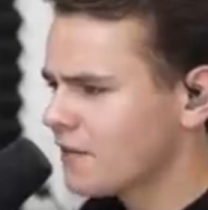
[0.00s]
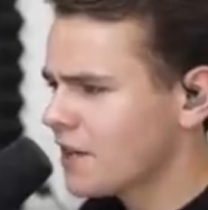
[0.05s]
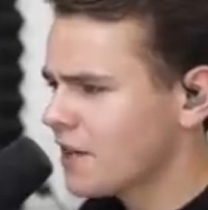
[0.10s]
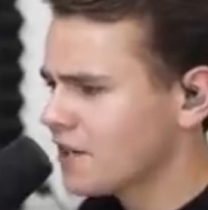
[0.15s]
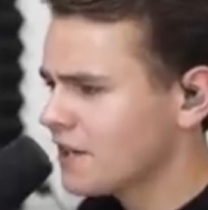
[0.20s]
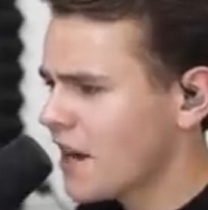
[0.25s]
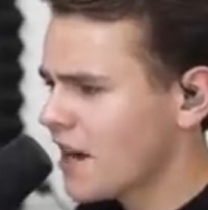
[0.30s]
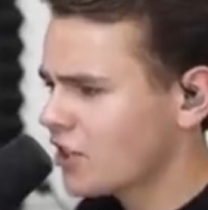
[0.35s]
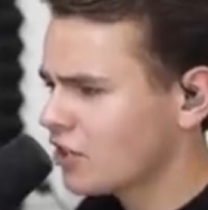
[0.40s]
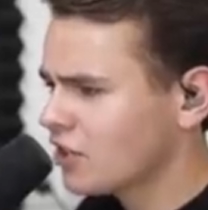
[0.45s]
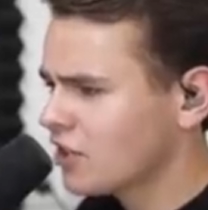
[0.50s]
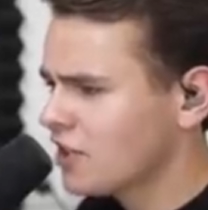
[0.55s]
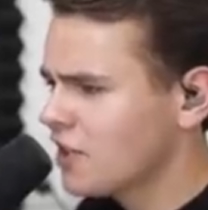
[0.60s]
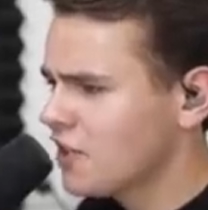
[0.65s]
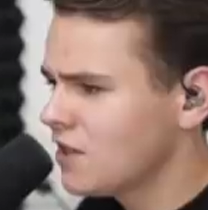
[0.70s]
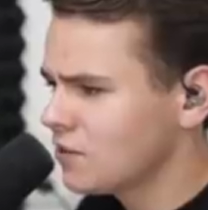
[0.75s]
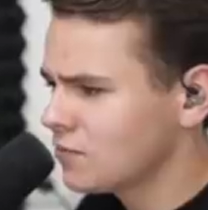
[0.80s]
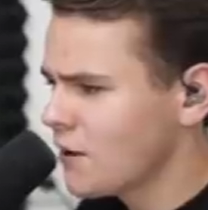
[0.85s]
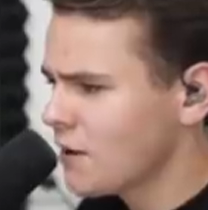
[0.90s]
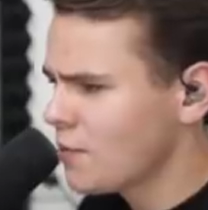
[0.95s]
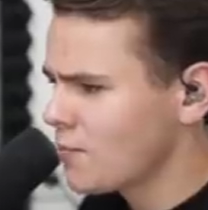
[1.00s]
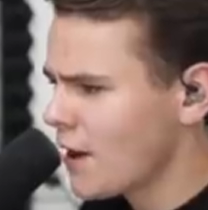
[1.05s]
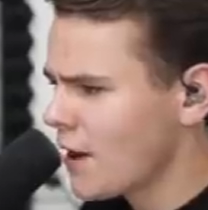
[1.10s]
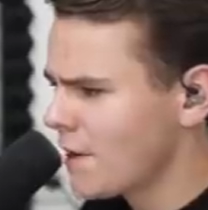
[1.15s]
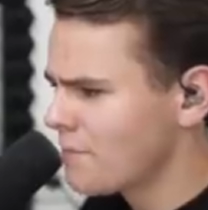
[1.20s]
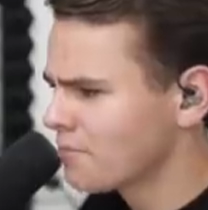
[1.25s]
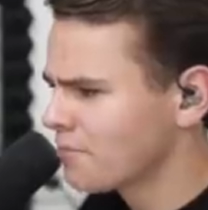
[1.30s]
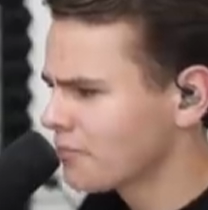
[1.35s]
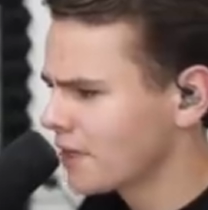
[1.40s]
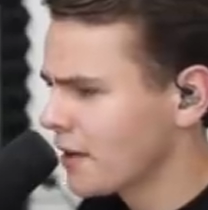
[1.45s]
does actually need a
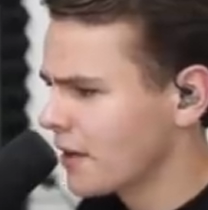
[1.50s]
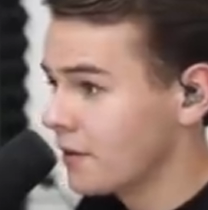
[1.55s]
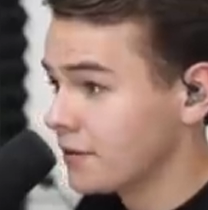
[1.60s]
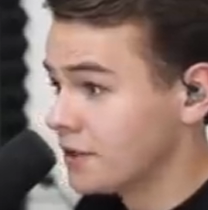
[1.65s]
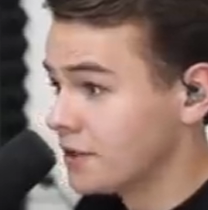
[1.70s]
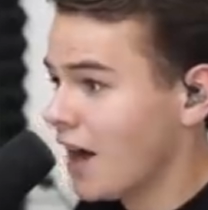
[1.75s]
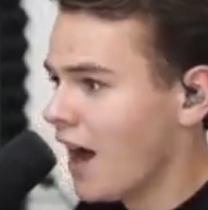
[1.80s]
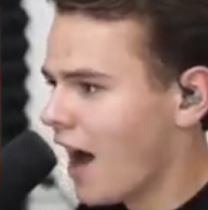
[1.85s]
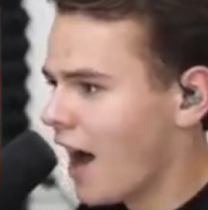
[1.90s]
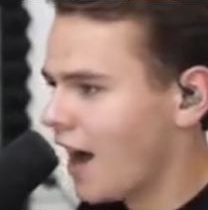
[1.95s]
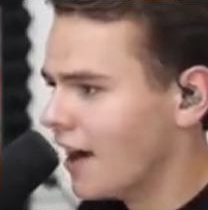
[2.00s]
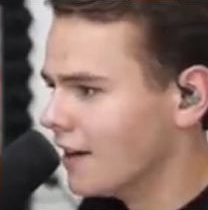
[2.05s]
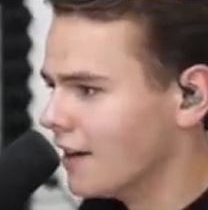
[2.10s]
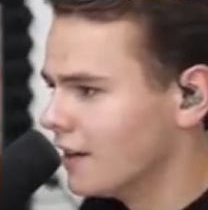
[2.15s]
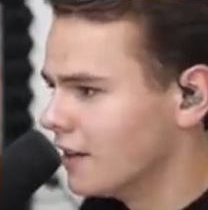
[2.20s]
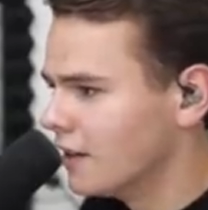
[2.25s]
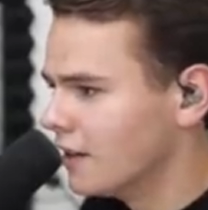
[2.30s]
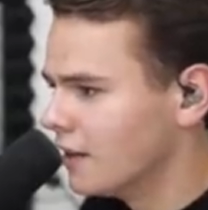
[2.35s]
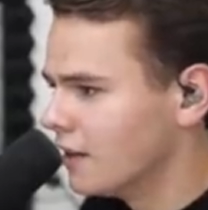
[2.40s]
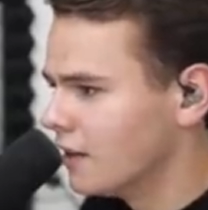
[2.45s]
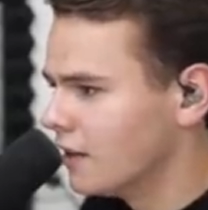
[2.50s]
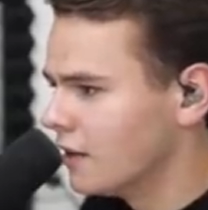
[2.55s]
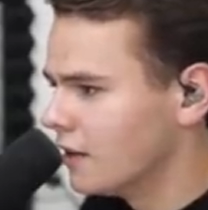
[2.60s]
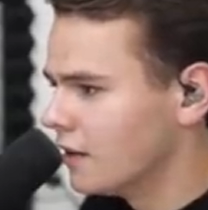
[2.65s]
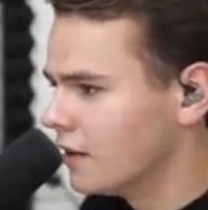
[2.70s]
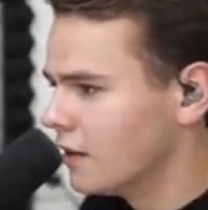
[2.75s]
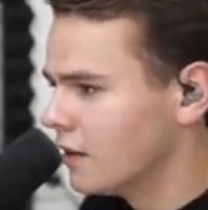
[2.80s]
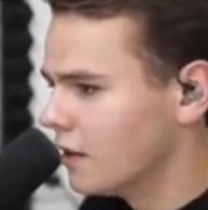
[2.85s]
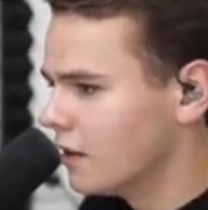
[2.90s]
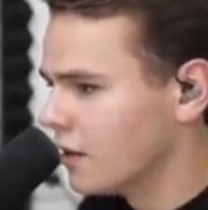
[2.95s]
runway. Duh.
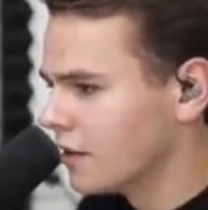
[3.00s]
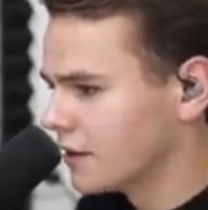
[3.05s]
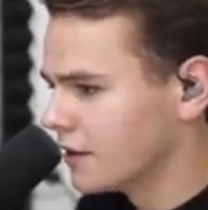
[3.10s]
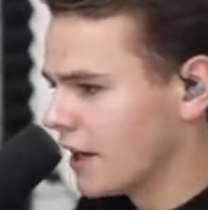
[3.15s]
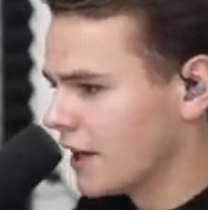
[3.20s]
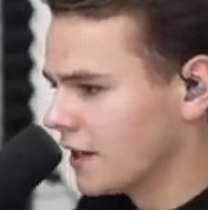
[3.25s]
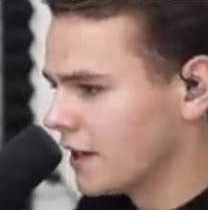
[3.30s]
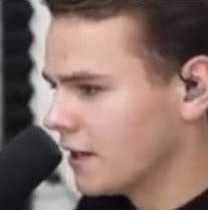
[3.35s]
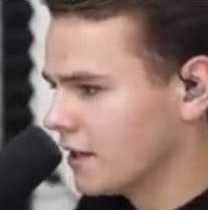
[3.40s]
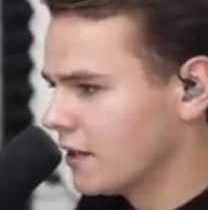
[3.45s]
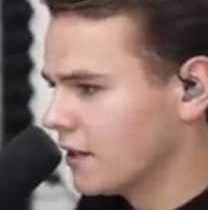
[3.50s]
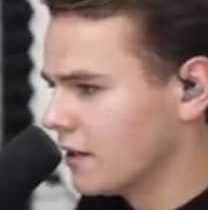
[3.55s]
Okay.